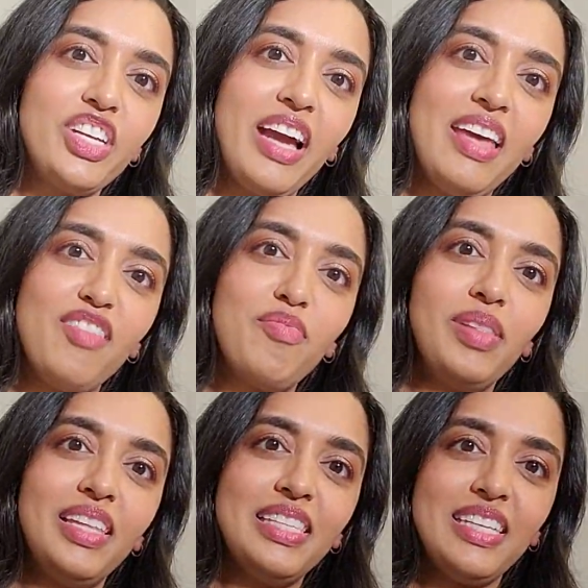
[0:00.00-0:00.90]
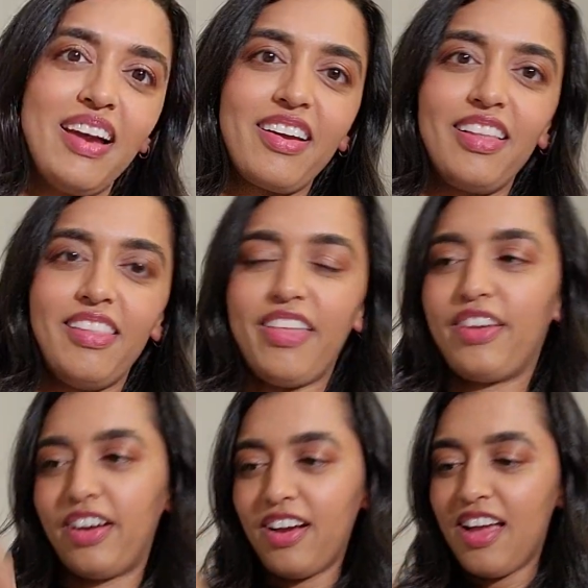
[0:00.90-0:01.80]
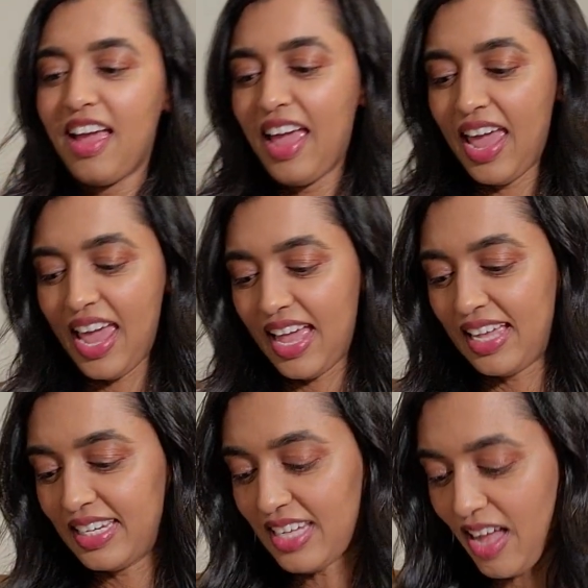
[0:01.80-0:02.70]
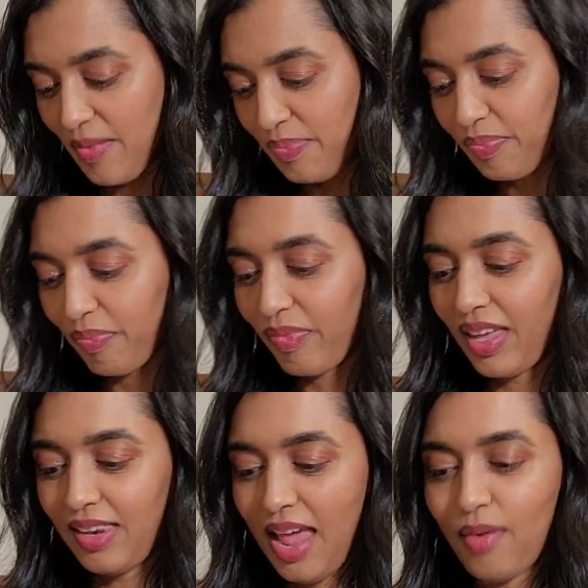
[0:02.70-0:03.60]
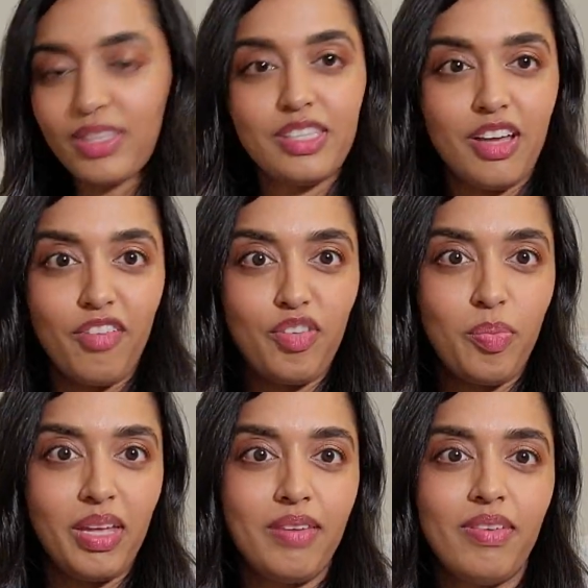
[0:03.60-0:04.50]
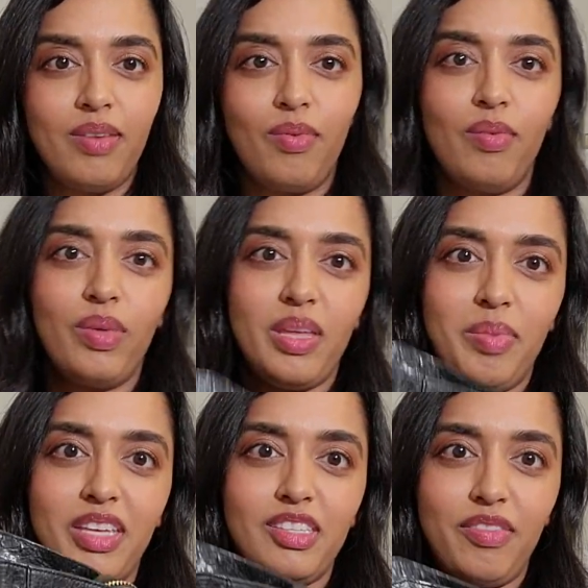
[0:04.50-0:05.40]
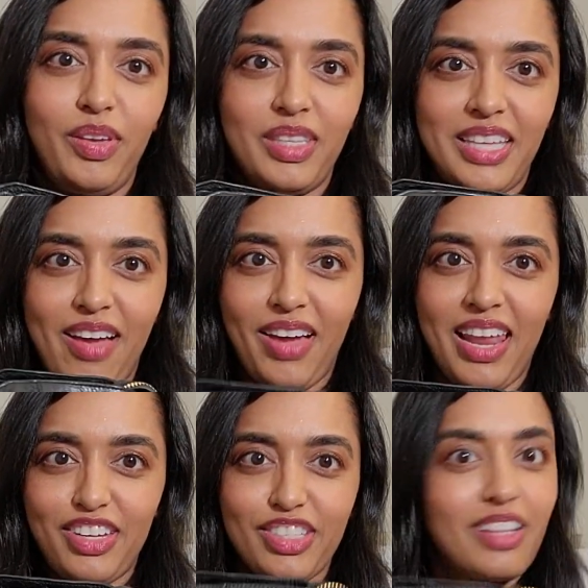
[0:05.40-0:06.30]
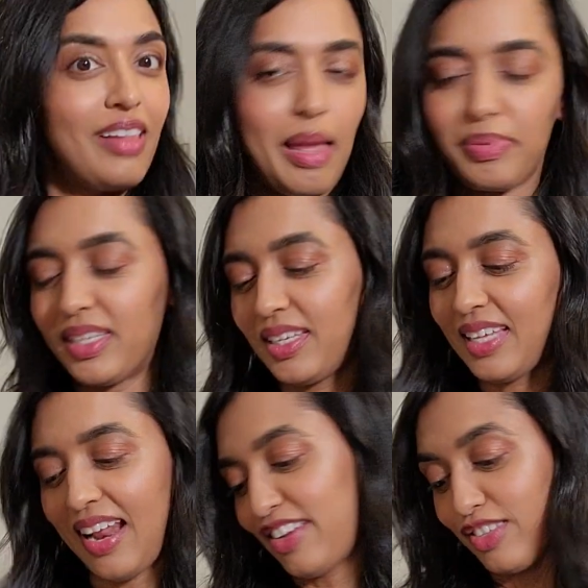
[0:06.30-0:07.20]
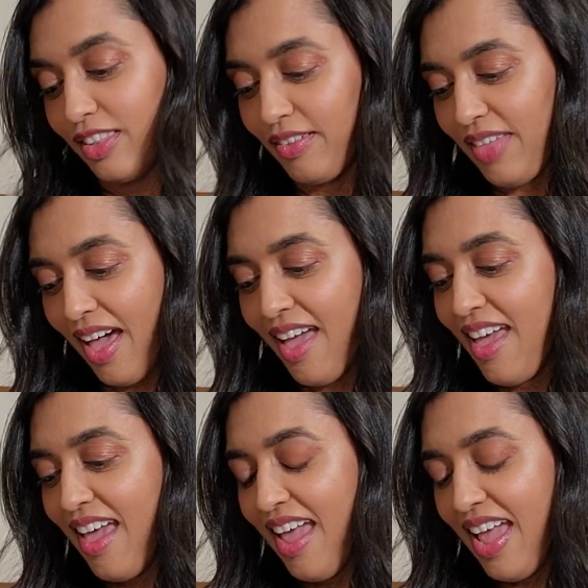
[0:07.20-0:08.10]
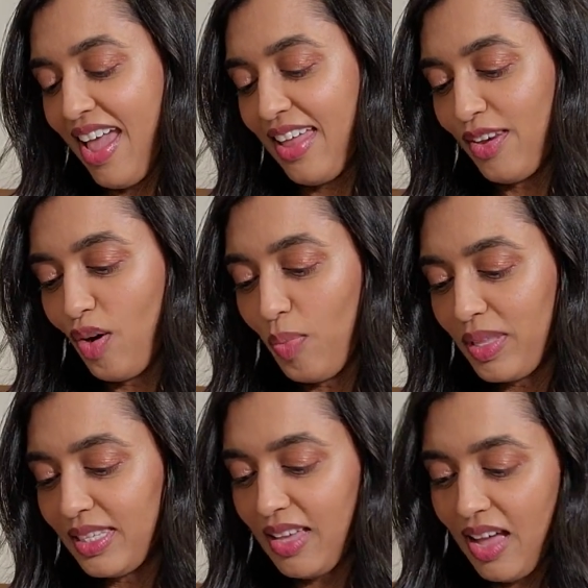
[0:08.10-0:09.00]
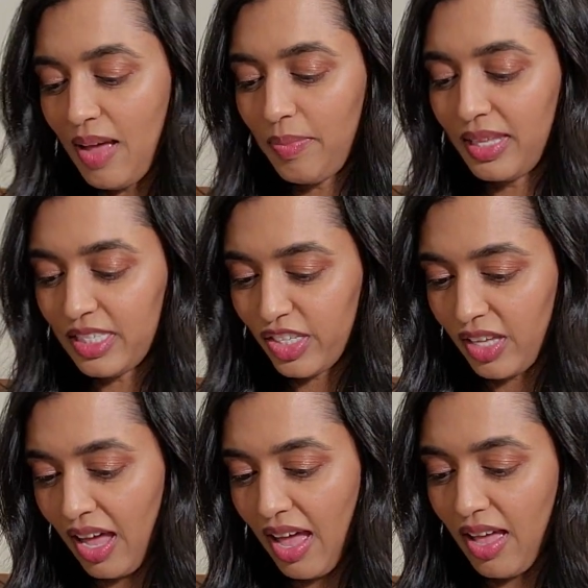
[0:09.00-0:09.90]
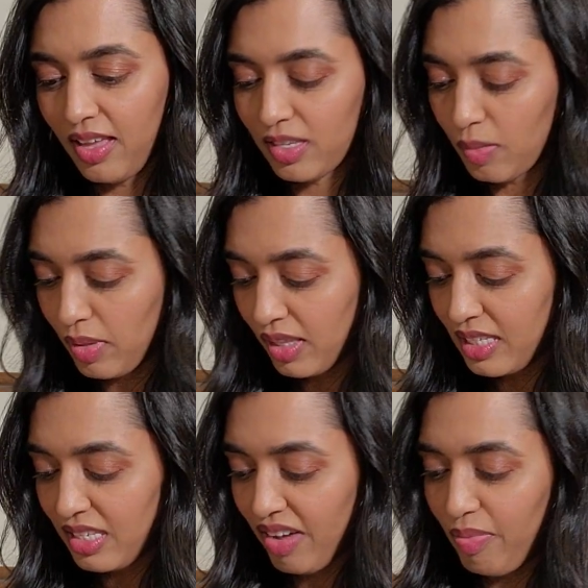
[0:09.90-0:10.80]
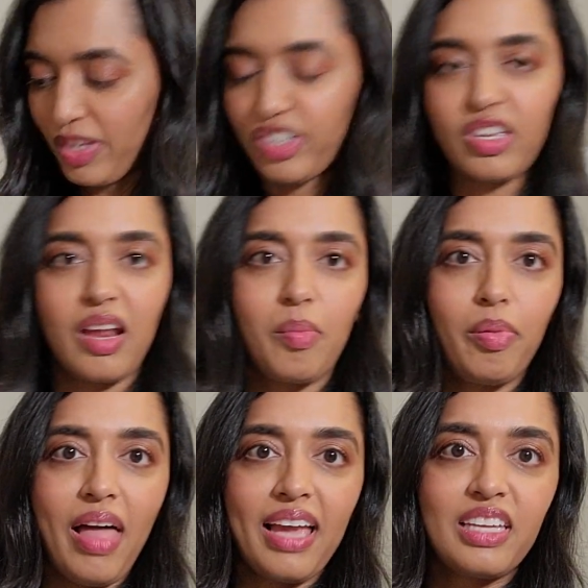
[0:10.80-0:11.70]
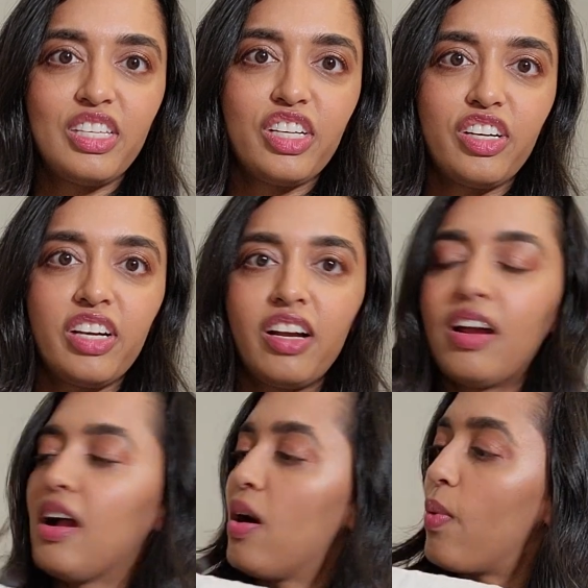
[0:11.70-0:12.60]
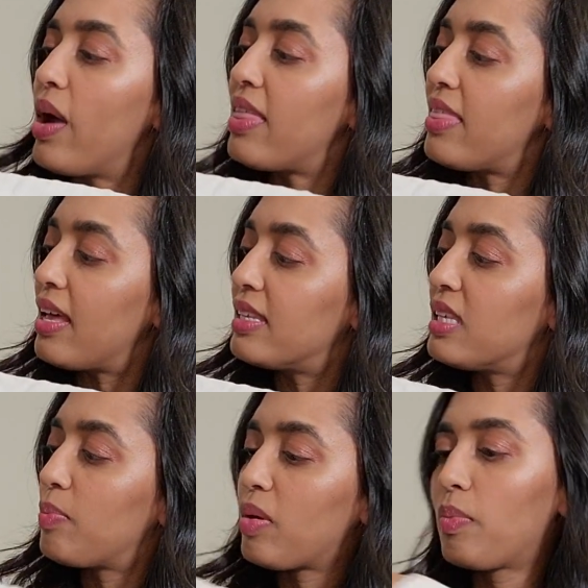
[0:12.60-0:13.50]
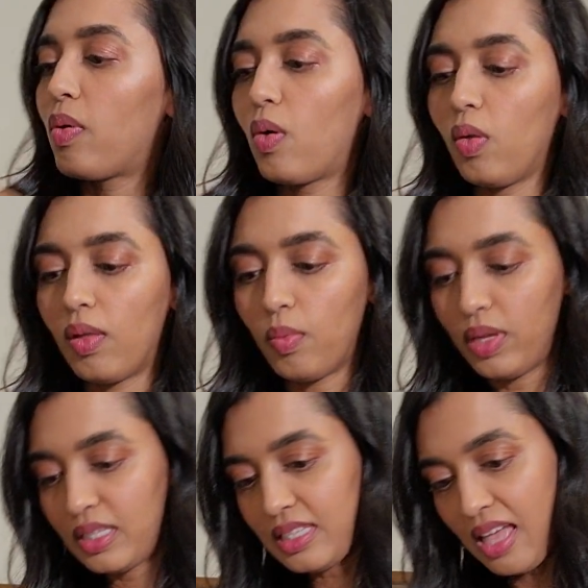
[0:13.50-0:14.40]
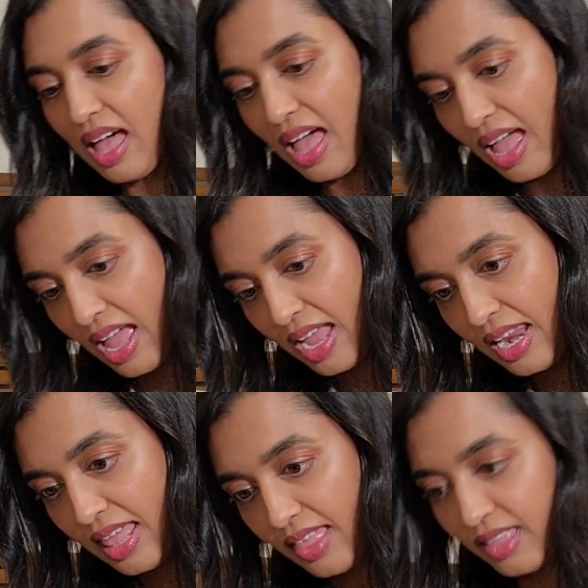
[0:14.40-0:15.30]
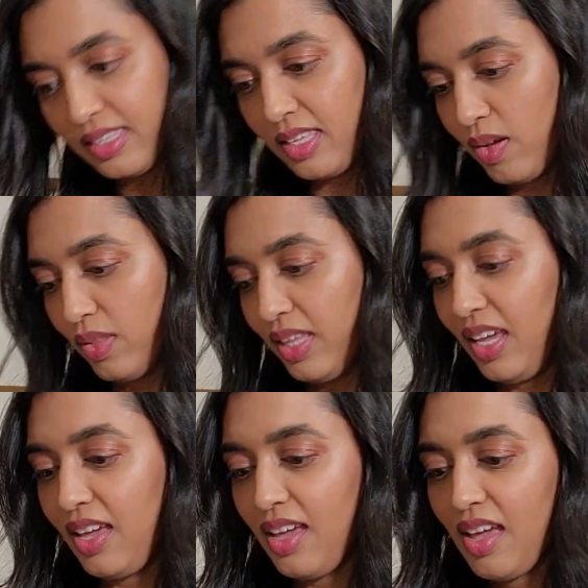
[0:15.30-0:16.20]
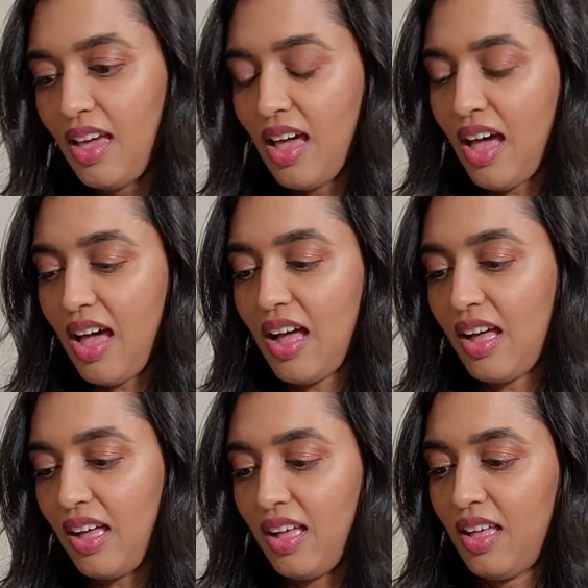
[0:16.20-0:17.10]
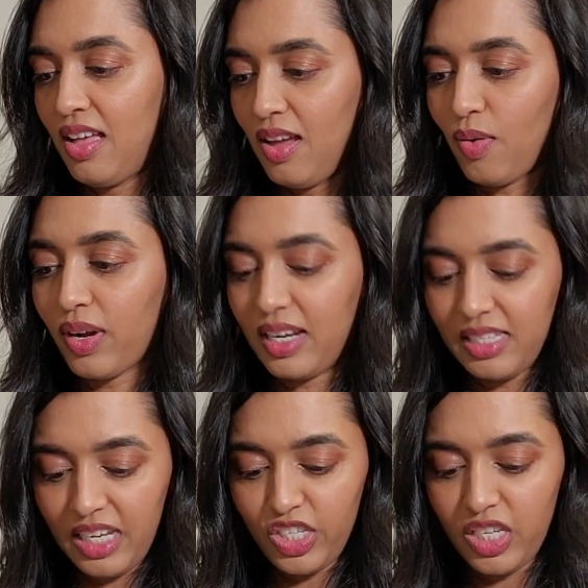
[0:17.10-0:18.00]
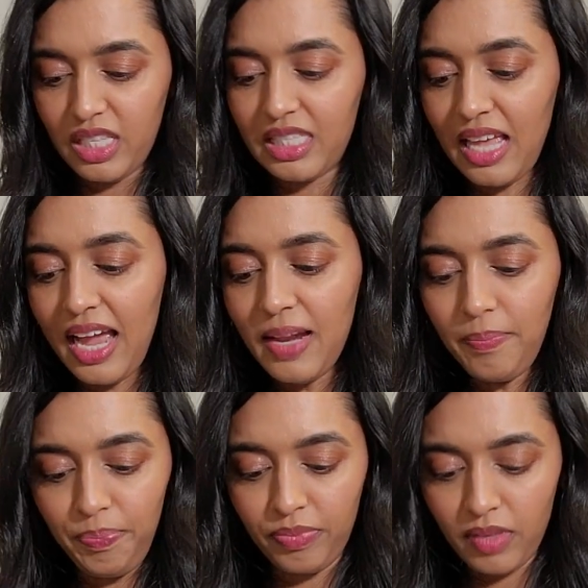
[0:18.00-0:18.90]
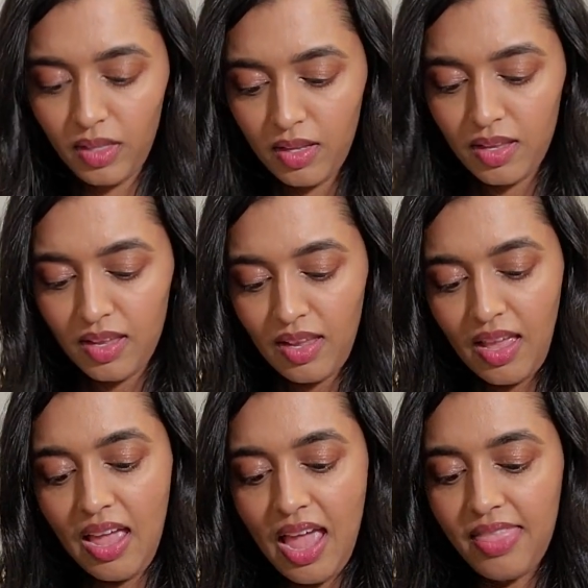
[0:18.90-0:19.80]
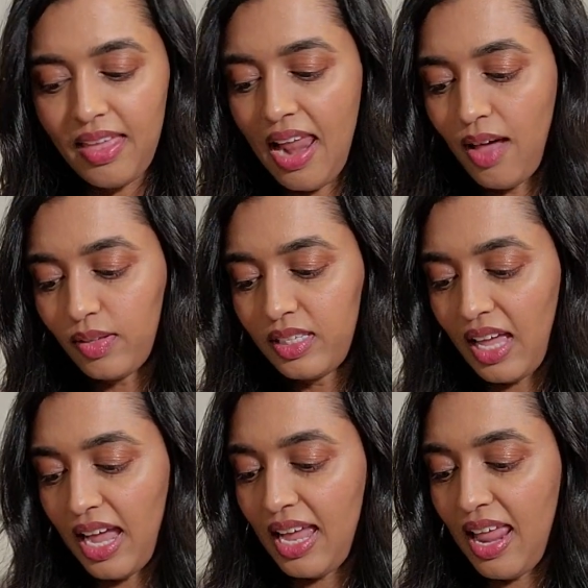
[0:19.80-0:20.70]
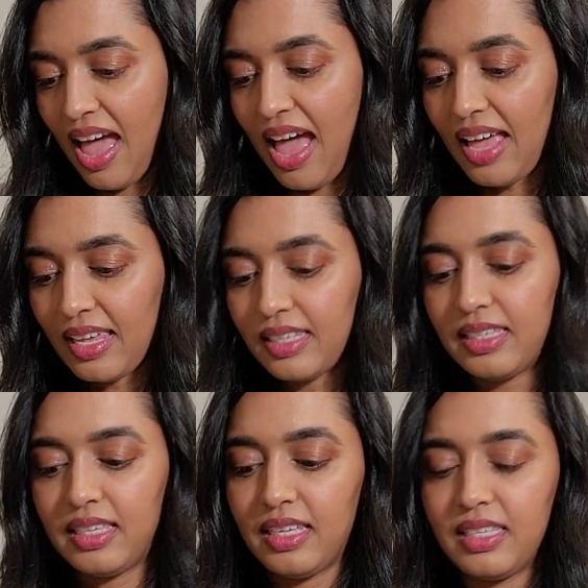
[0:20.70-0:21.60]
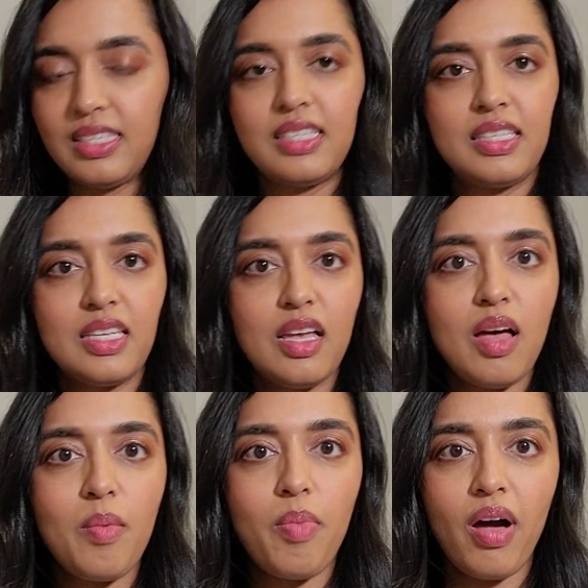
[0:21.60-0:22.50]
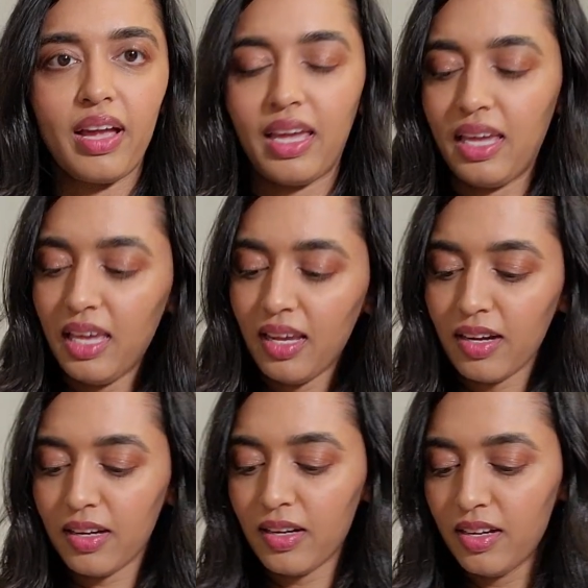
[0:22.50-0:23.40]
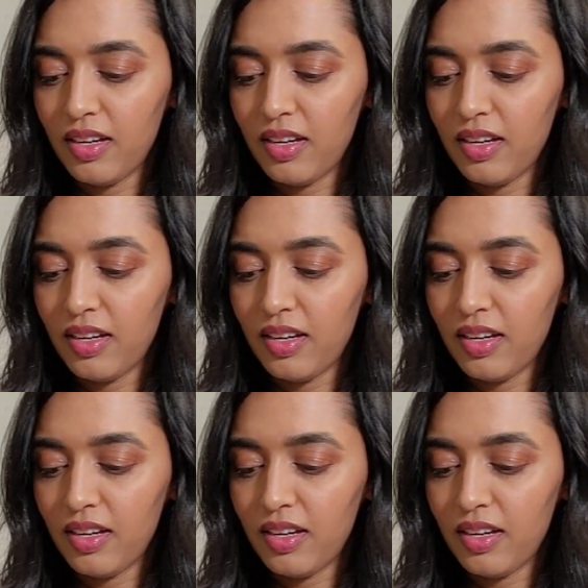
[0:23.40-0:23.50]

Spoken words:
kind of Balenciaga leather. And now it's stuffed, but even with it being stuffed, you can see how it kind of just collapses, and I just love that. And opens up, it's just got completely stuffed, but it's just got a black interior with a zipper pull on one side, and that's the only organization inside. And then outside has this pocket here,